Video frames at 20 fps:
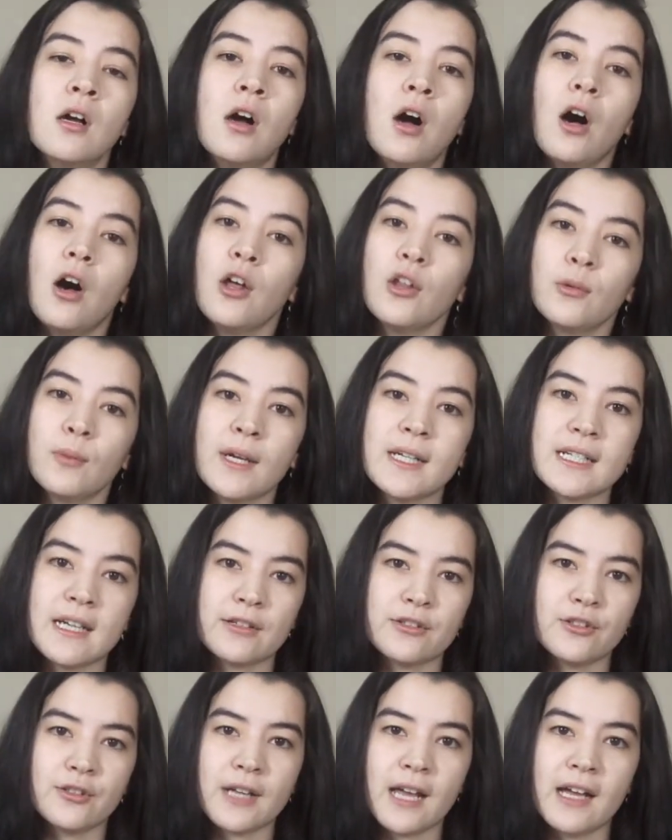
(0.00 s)
all the way
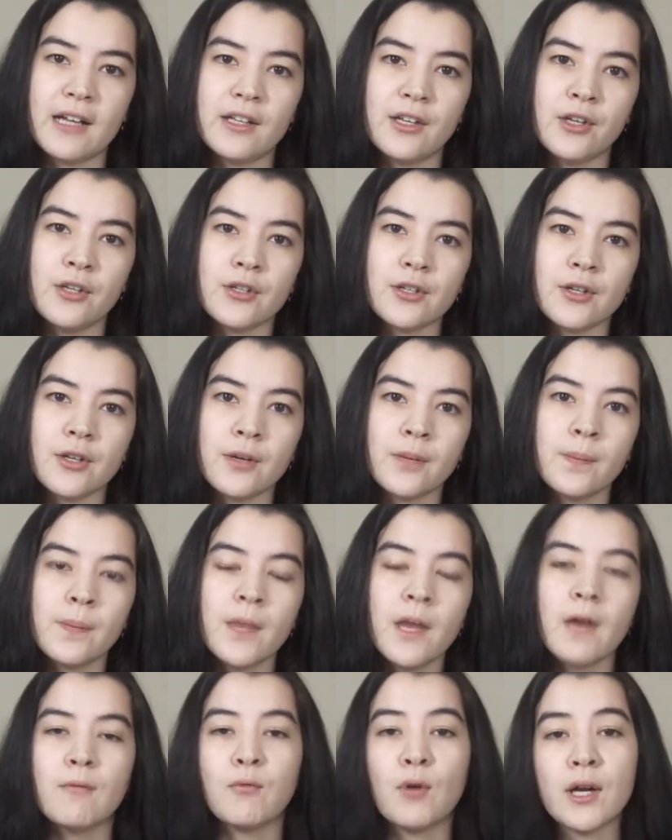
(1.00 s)
down your calendar
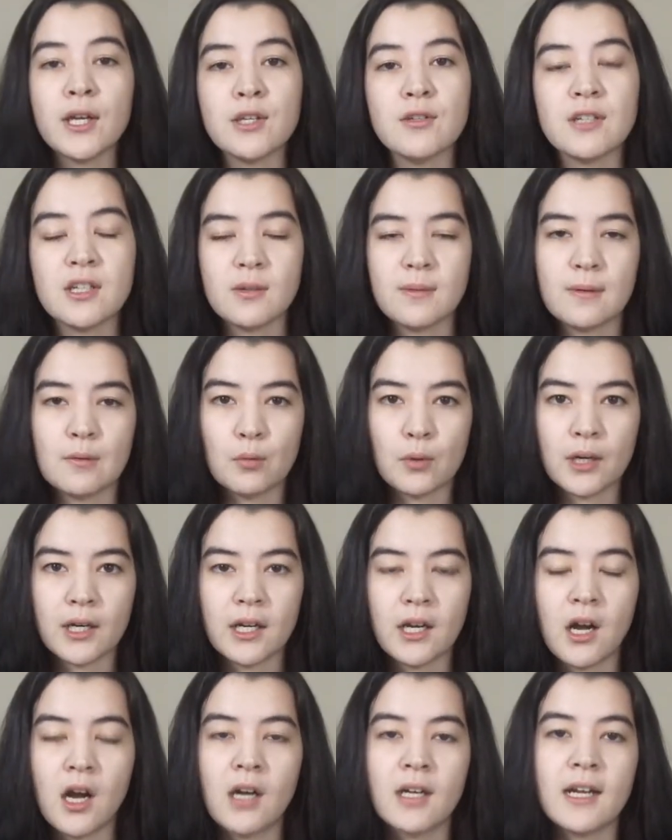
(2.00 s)
of what you need to be
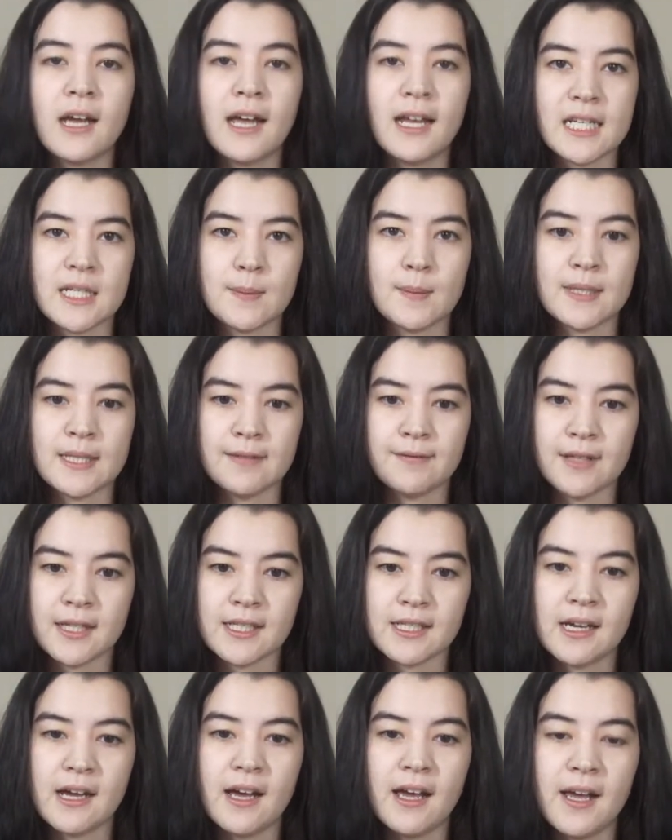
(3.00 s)
working on at a specific
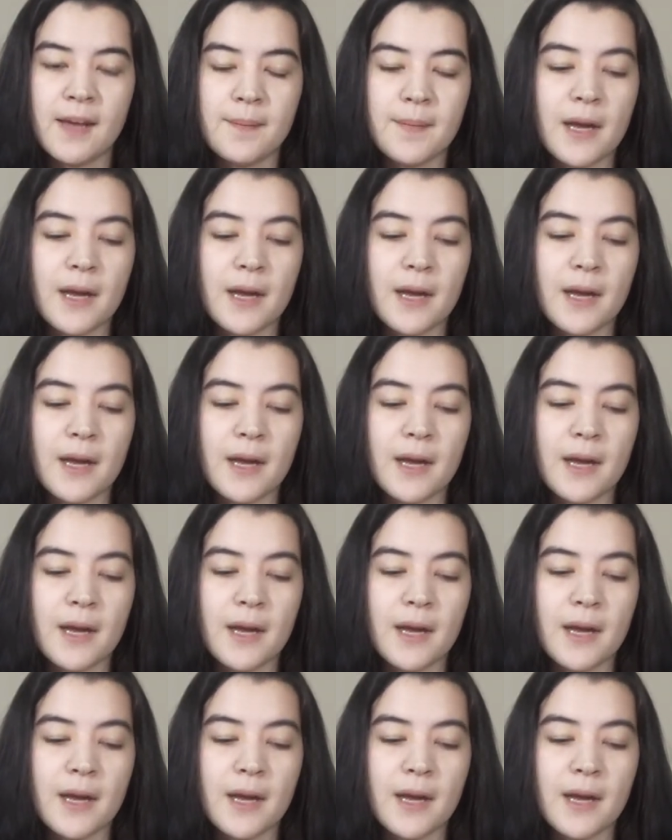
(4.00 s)
time.